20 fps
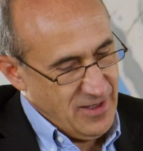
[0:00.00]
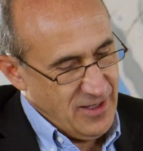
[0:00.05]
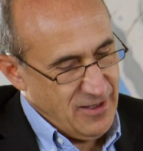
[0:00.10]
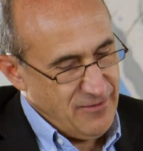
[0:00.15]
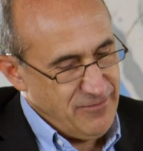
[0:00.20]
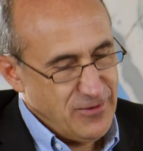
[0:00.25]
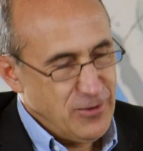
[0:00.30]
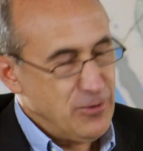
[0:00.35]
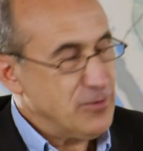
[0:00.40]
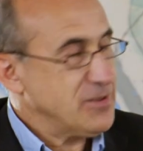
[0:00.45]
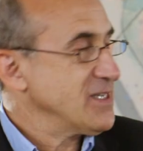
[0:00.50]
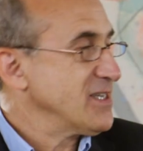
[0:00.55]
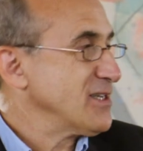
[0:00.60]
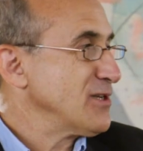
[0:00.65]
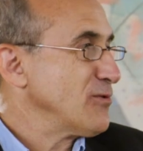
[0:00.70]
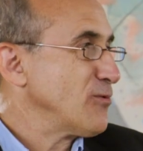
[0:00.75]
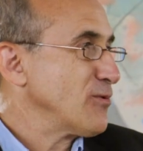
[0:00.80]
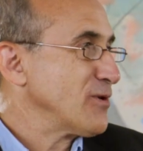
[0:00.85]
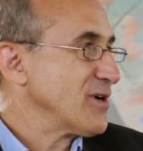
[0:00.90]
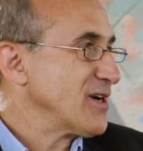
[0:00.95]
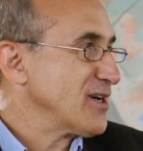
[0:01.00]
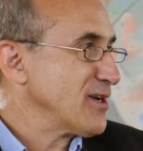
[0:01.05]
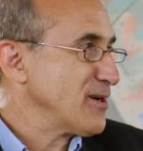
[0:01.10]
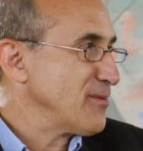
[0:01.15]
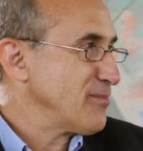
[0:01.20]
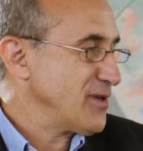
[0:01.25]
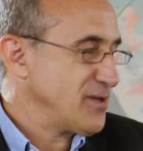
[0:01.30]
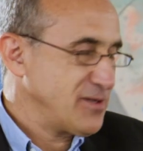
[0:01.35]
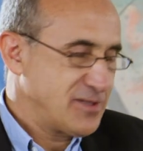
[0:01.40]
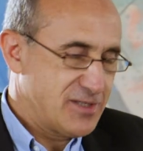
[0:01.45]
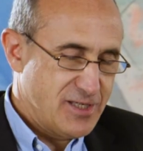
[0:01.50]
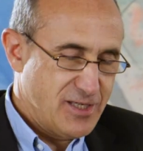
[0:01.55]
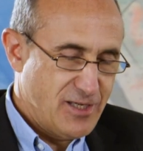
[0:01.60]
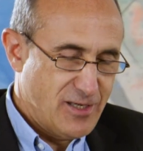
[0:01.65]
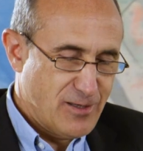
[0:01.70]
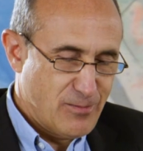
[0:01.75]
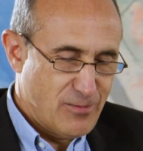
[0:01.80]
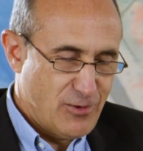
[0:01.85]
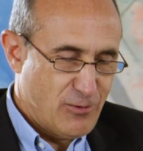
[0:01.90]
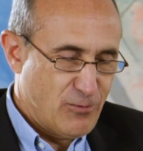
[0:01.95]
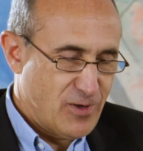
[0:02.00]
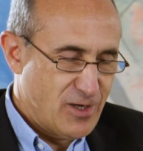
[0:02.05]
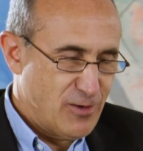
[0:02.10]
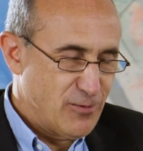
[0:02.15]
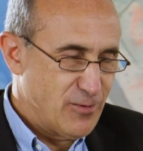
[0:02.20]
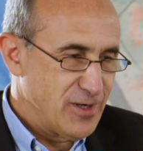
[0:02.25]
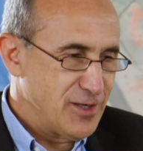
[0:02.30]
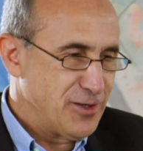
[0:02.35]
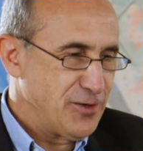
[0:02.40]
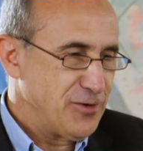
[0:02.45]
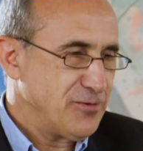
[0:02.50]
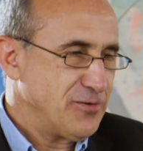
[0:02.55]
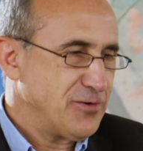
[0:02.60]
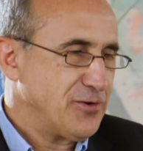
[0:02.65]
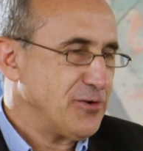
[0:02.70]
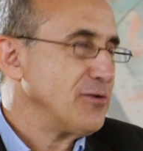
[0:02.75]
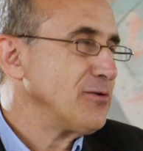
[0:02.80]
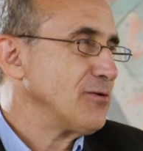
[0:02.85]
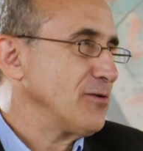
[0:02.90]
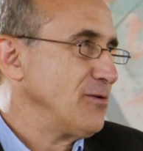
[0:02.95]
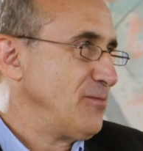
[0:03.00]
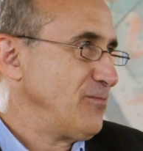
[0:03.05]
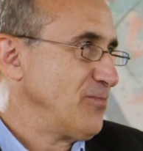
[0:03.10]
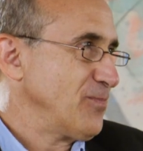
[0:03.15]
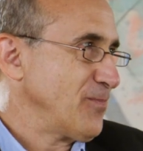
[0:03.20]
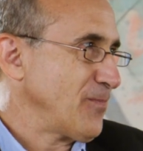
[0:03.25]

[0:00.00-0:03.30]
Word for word: If you didn't work in a museum, what would you do?